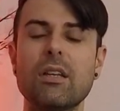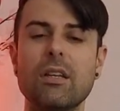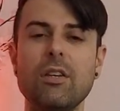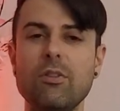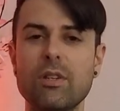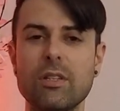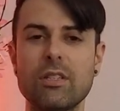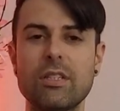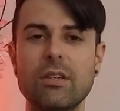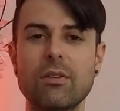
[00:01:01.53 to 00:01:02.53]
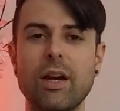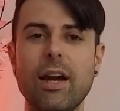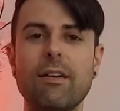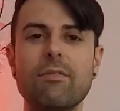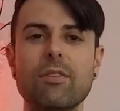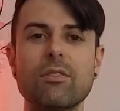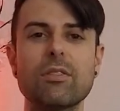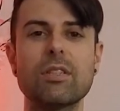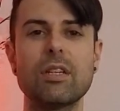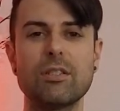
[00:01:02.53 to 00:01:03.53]
you can still have those
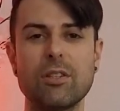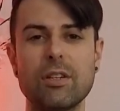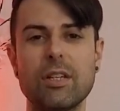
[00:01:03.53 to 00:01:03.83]
things. You can